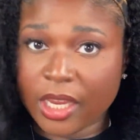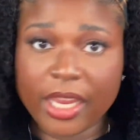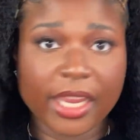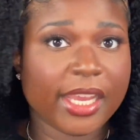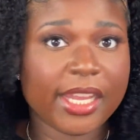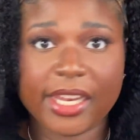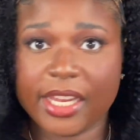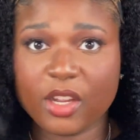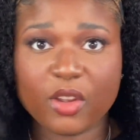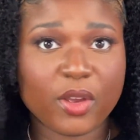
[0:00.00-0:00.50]

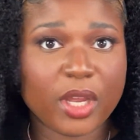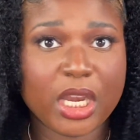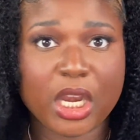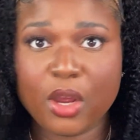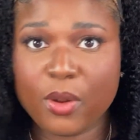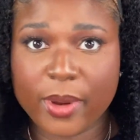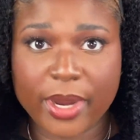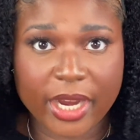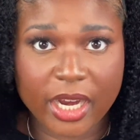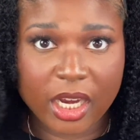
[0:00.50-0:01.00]
it ain't going
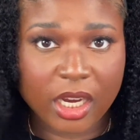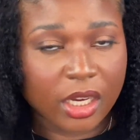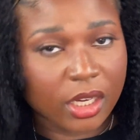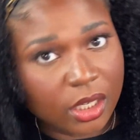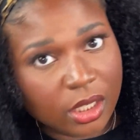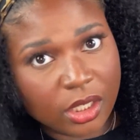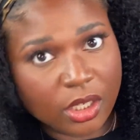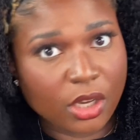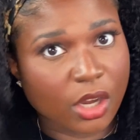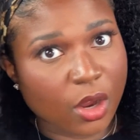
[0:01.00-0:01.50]
nowhere,
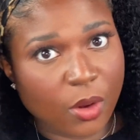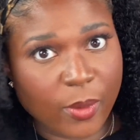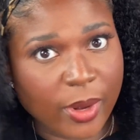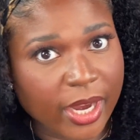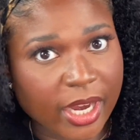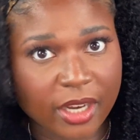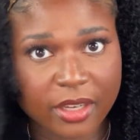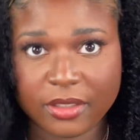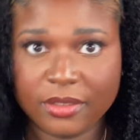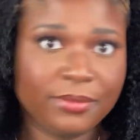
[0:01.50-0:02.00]

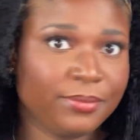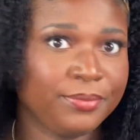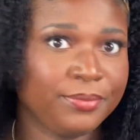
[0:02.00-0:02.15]
nowhere.